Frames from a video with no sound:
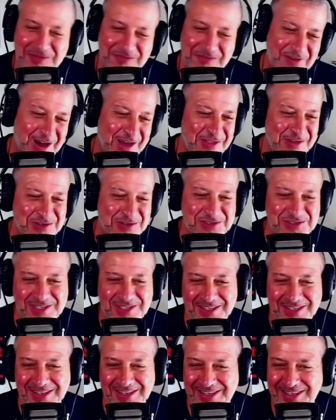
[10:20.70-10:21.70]
fathers
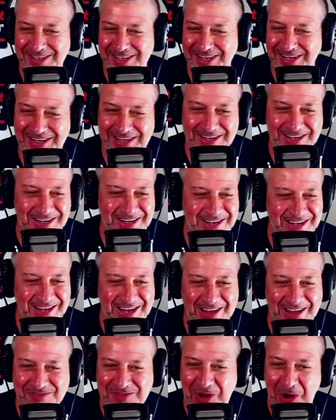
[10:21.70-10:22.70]
didn't
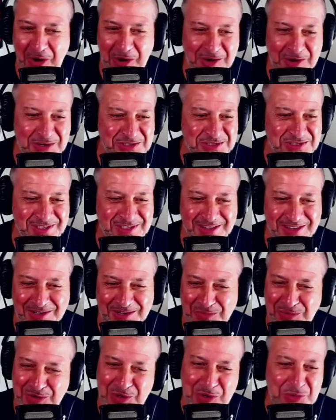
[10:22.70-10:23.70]
have cars. There
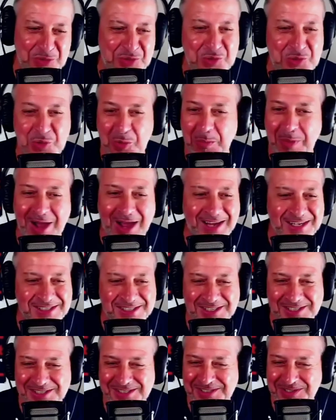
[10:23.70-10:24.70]
were no
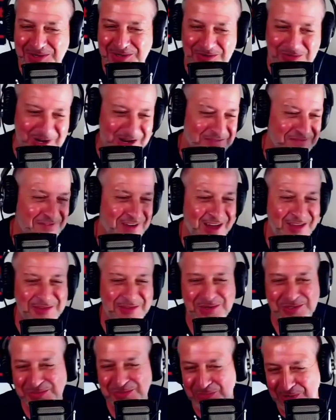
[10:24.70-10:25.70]
toolboxes. Their
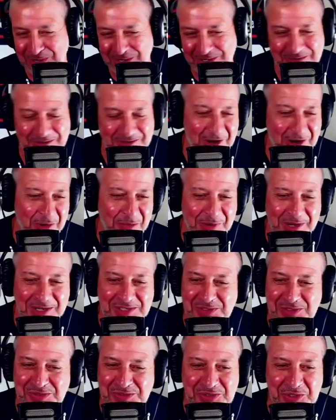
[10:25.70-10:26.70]
grandfathers weren't car
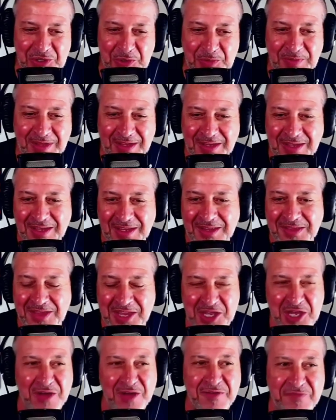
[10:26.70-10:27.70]
racers. So the
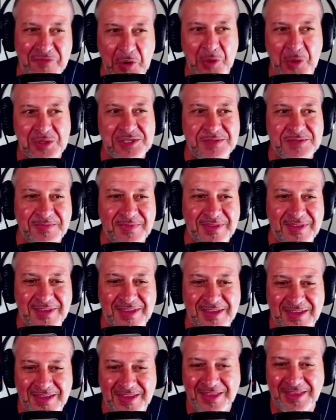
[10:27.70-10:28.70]
young folks
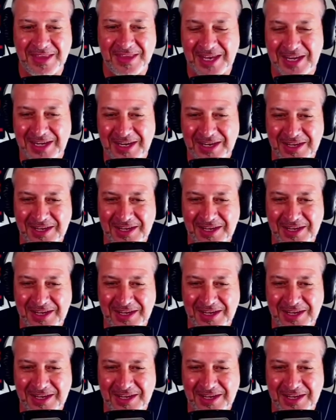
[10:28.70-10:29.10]
that